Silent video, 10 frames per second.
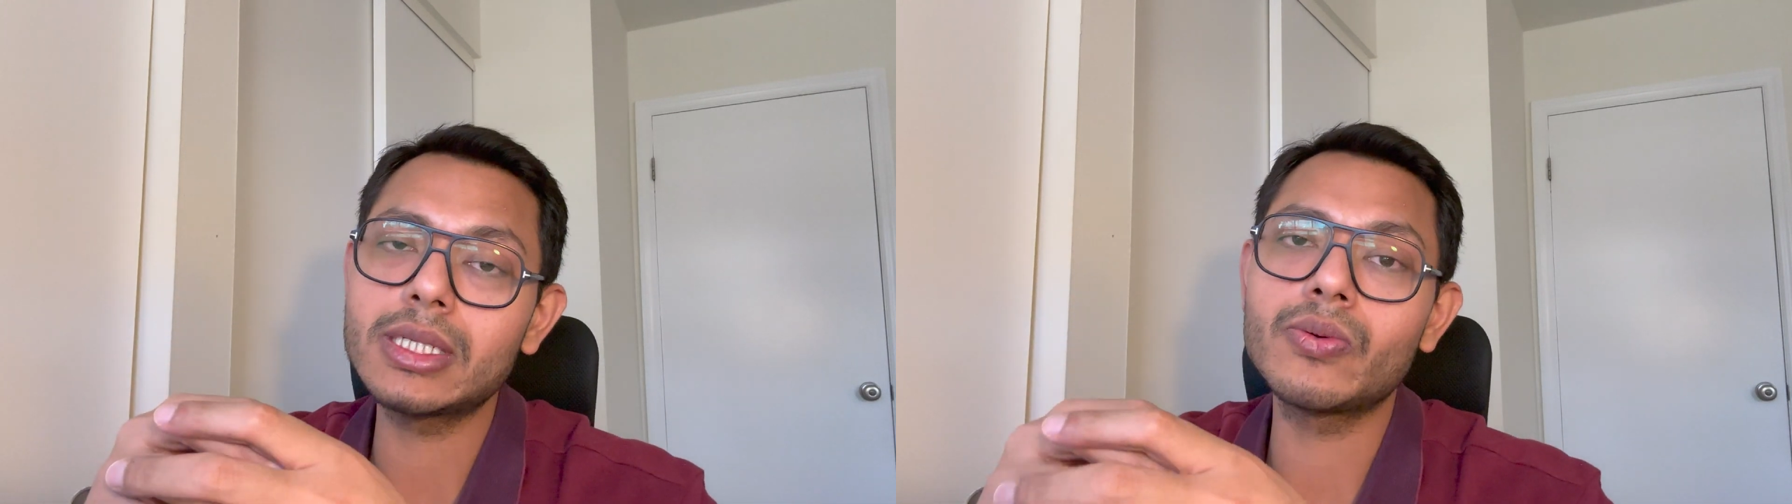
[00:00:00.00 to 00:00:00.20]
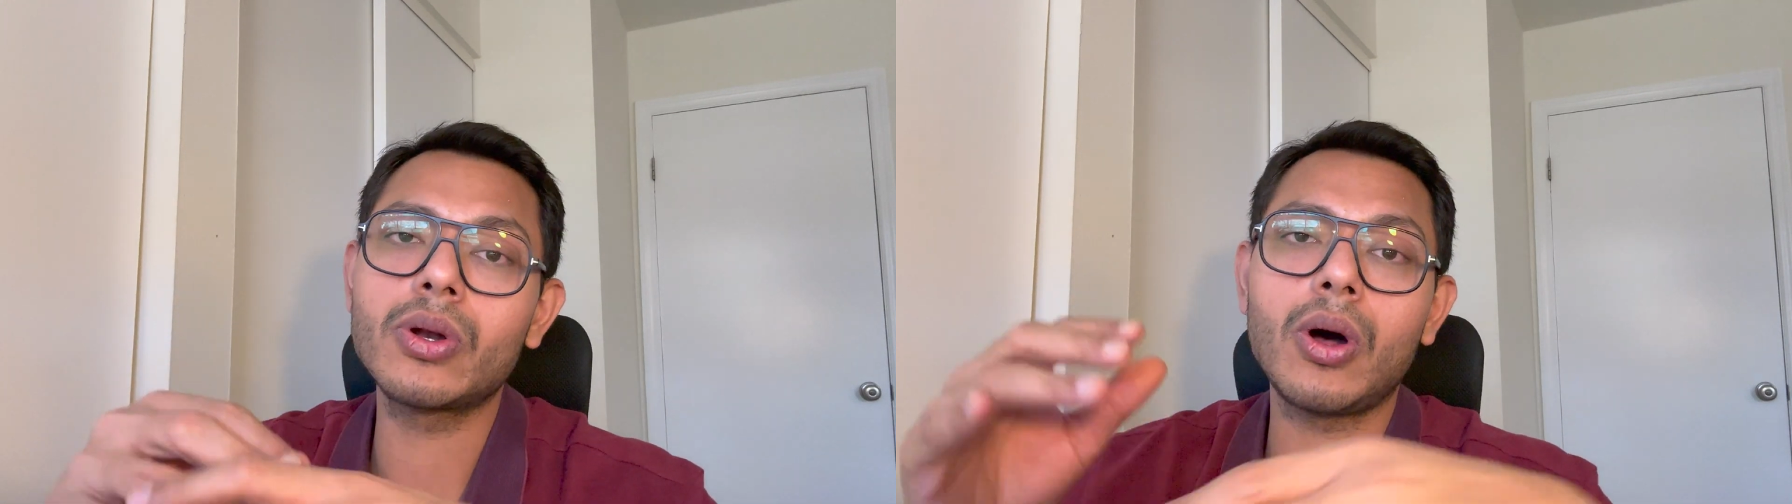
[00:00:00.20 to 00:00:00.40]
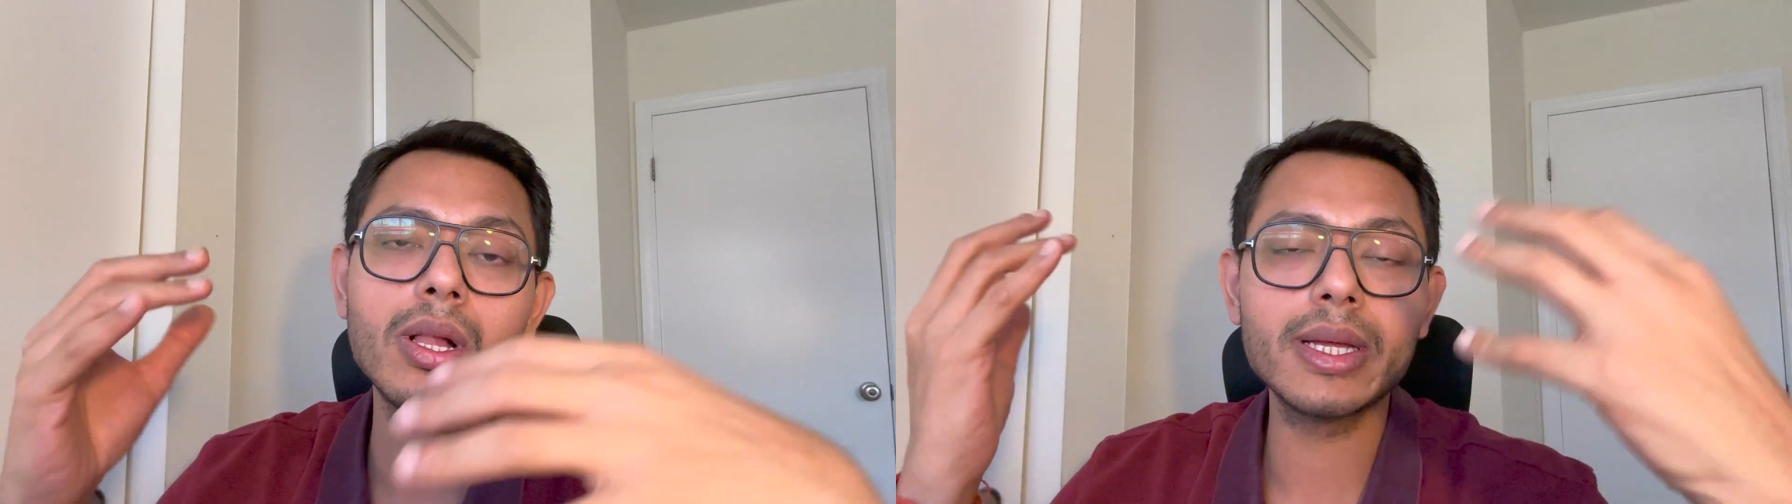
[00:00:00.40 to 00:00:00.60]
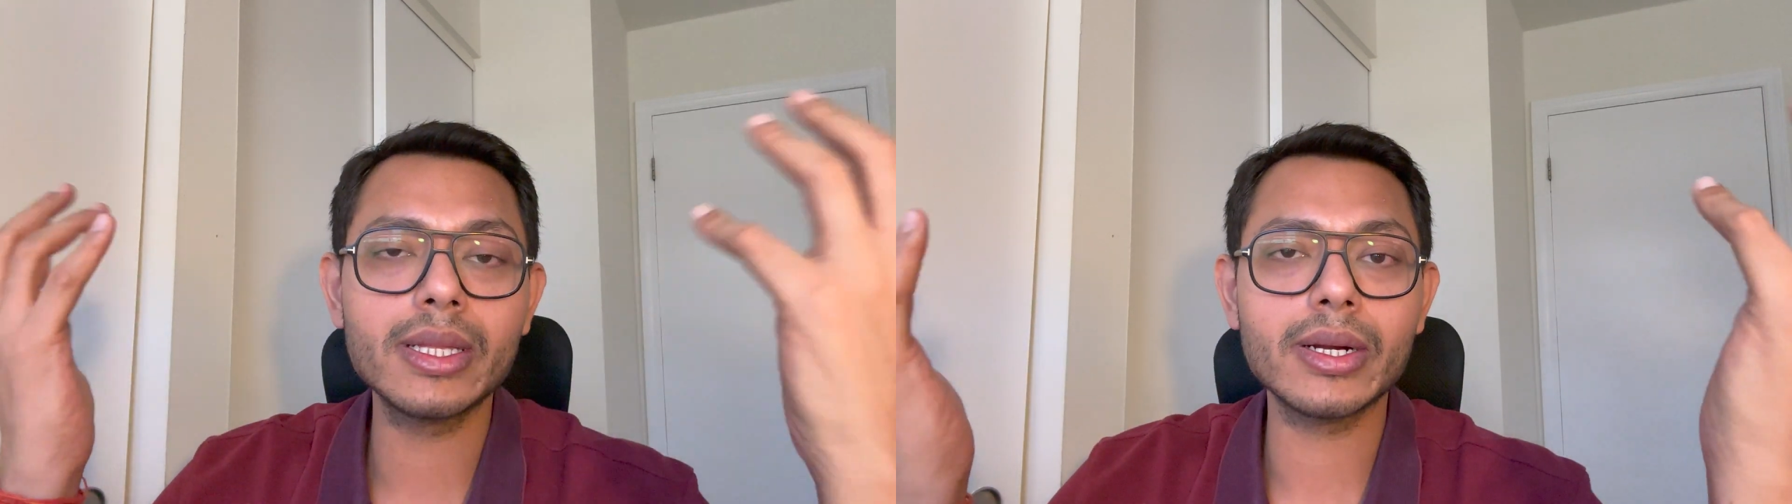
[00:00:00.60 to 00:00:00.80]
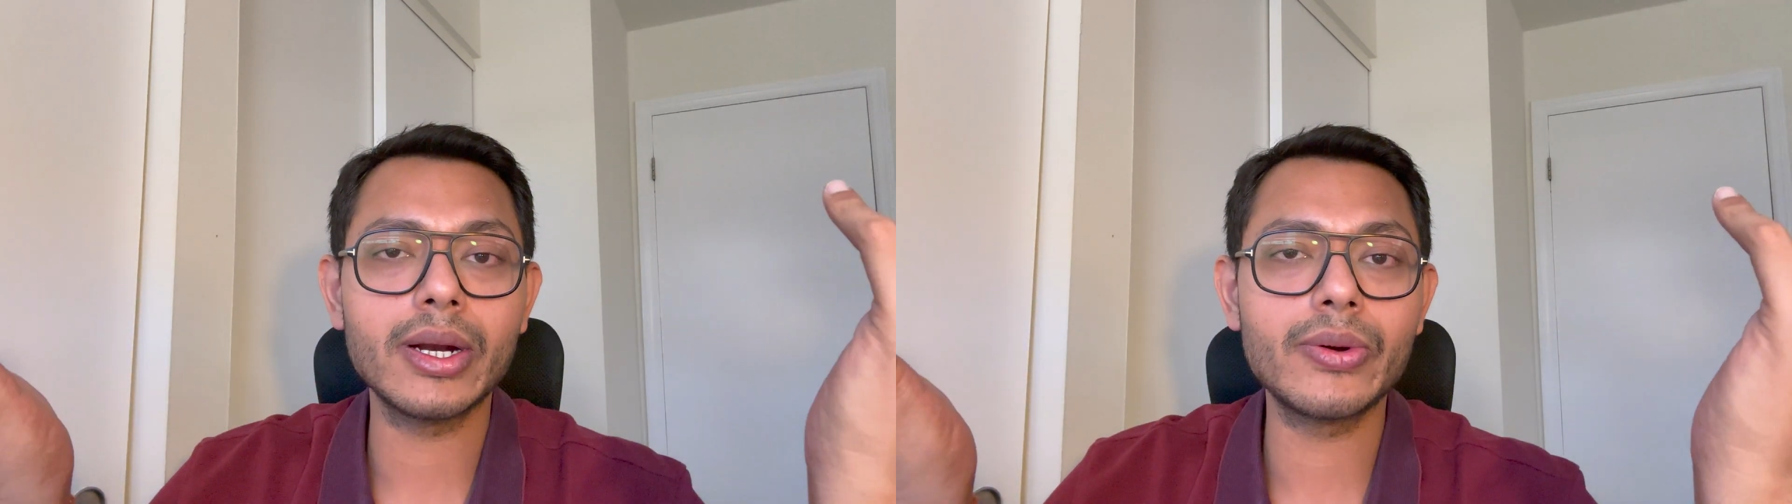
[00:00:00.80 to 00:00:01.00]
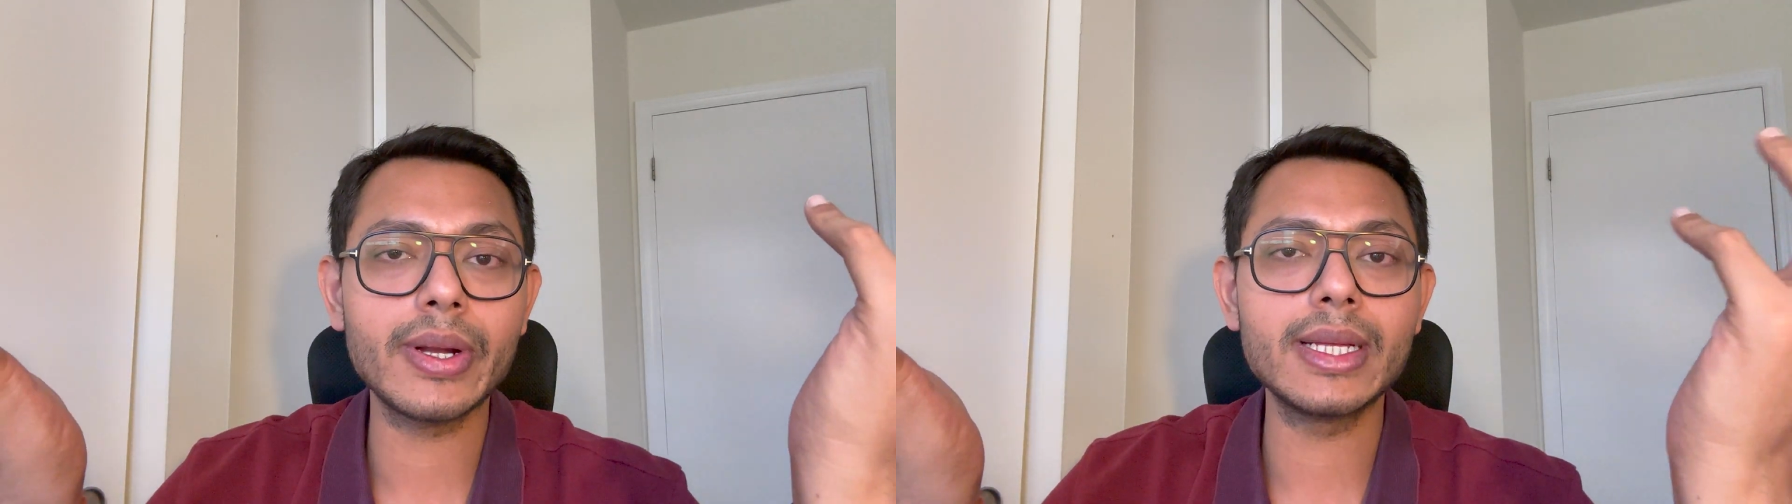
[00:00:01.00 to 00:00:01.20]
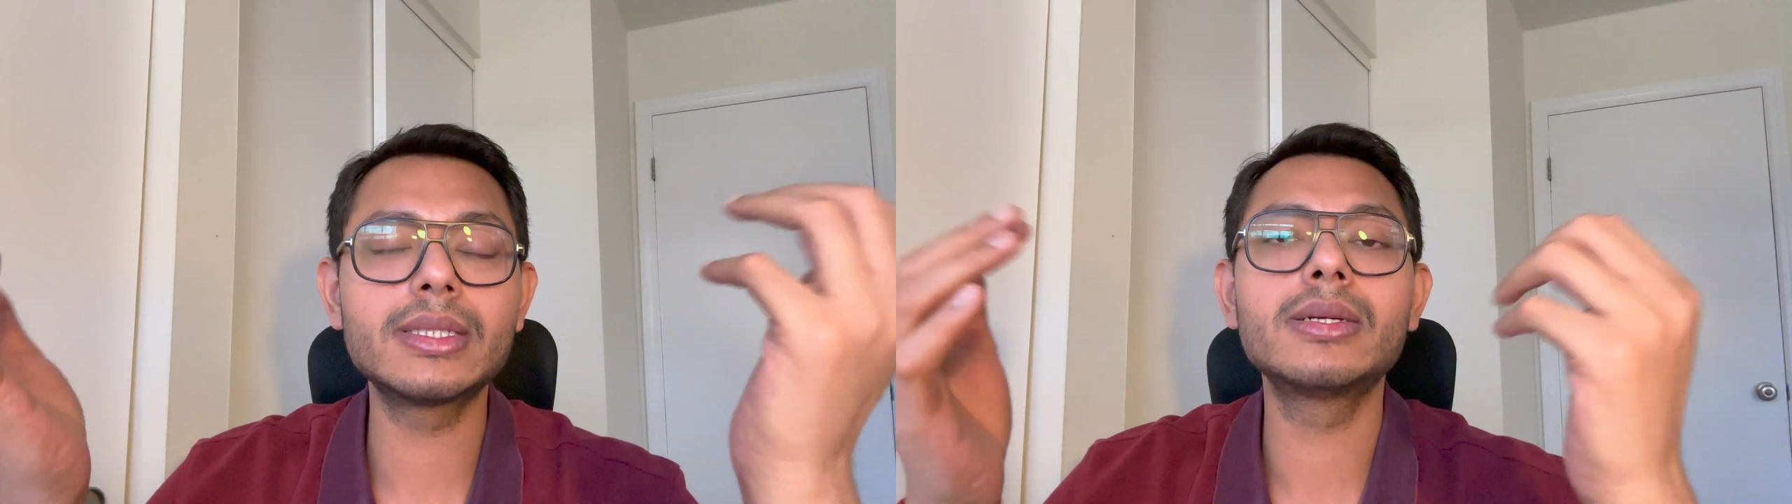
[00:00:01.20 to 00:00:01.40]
for all the other countries